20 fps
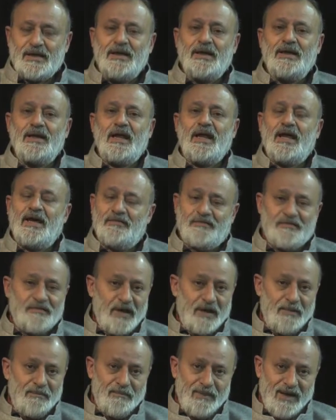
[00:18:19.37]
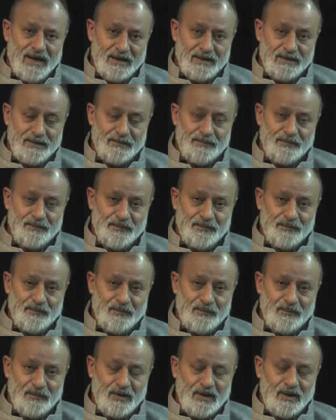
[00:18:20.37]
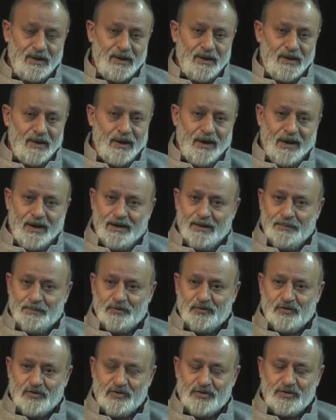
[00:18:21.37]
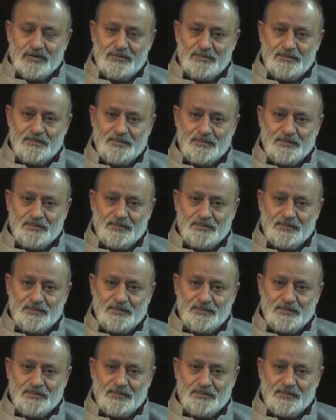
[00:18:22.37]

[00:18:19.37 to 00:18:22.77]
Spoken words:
in every manner, any position,